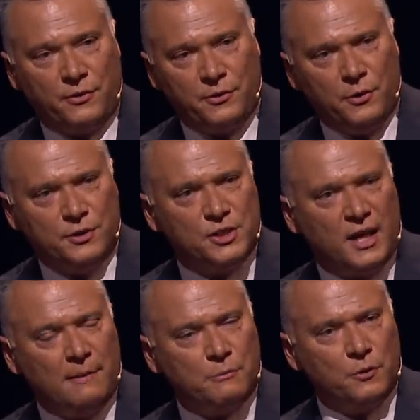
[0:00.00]
third
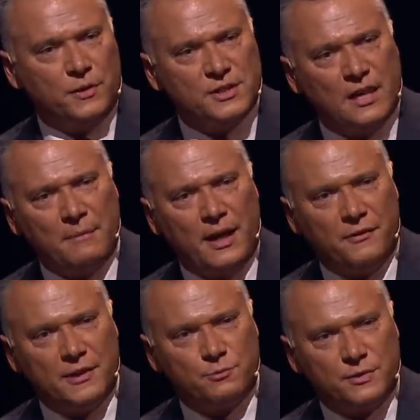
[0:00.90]
chamber, or that somehow
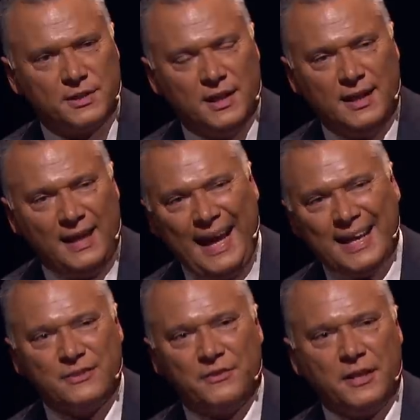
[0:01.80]
this was
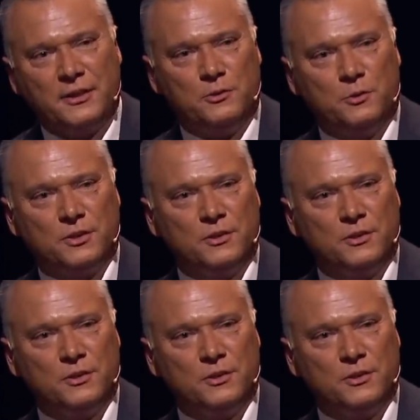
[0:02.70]
antithetical to